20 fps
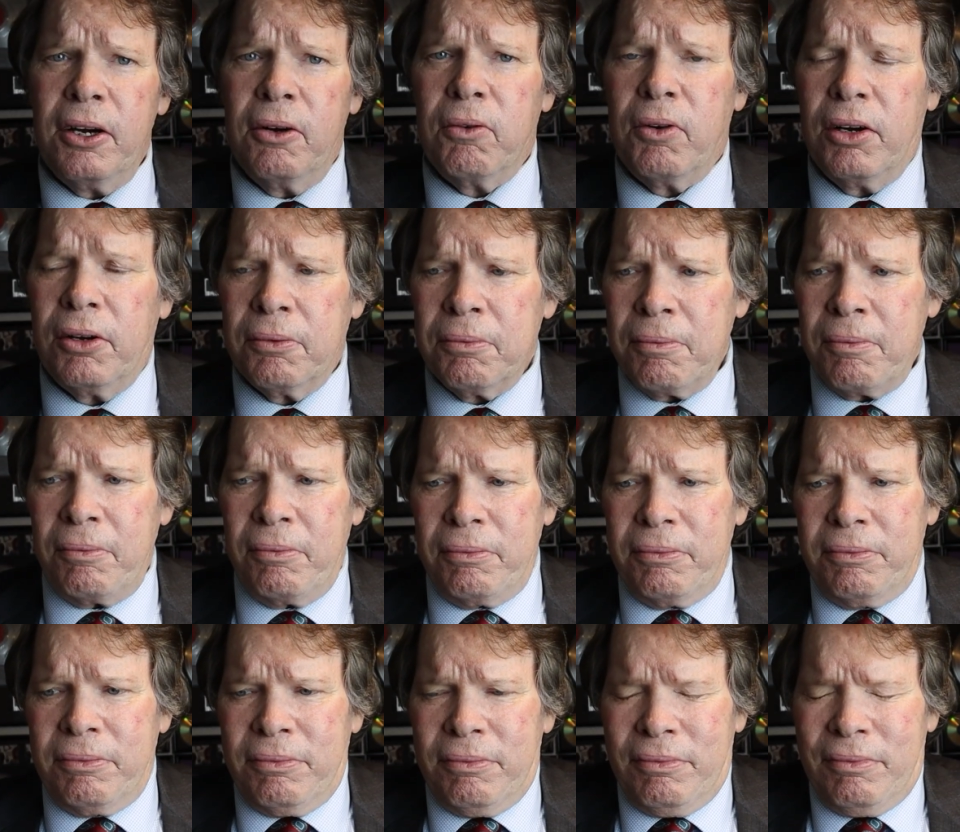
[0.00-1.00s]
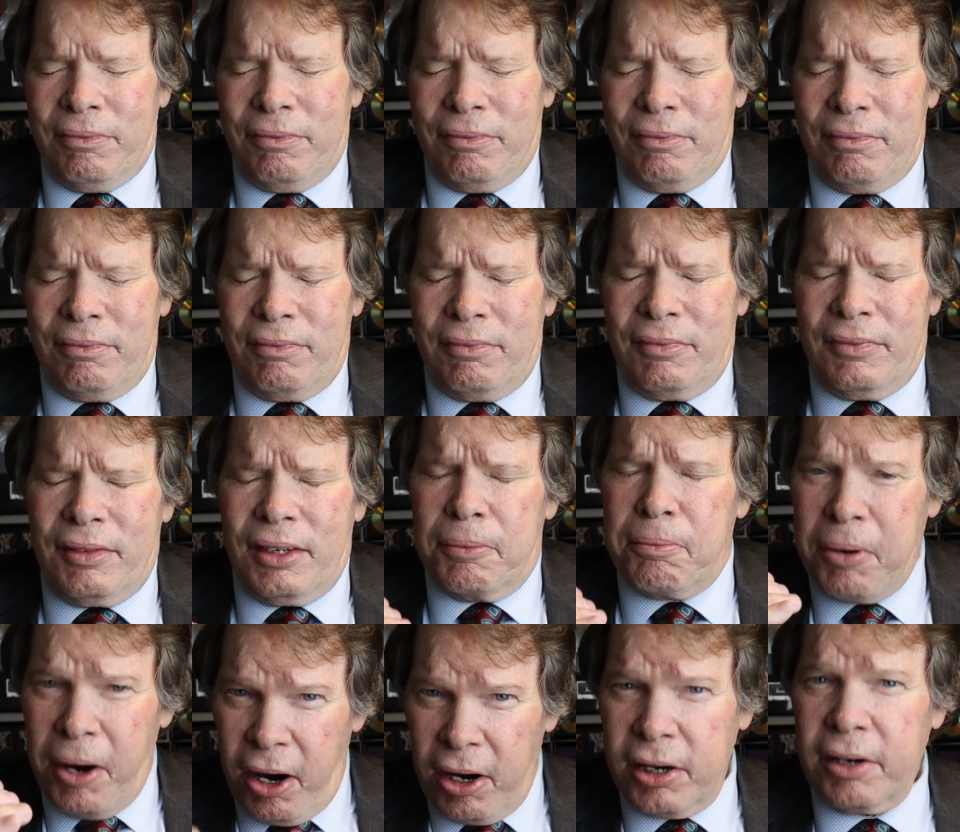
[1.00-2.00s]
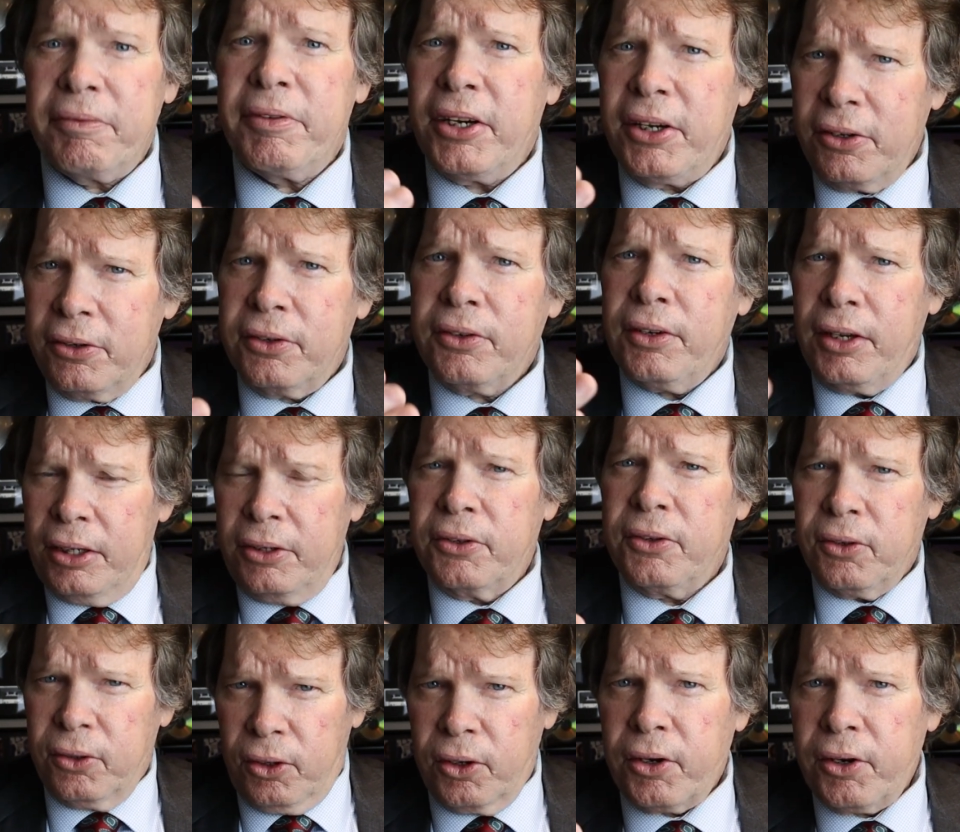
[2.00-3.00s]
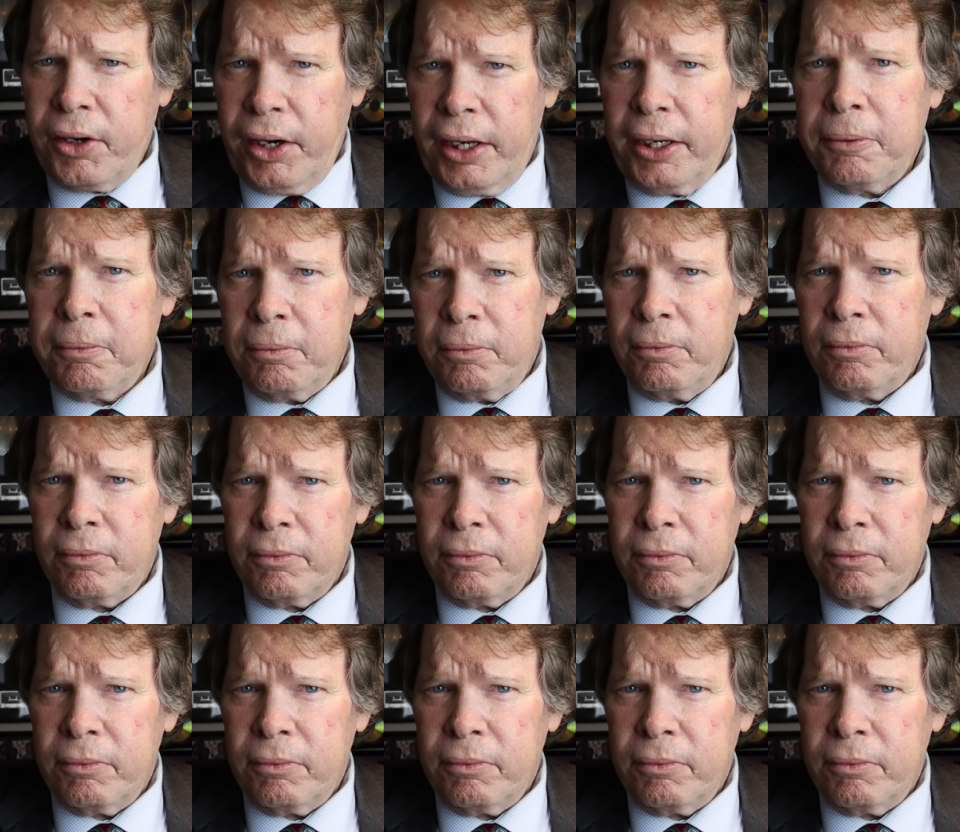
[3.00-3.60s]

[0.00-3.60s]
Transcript: Well, part of it is learning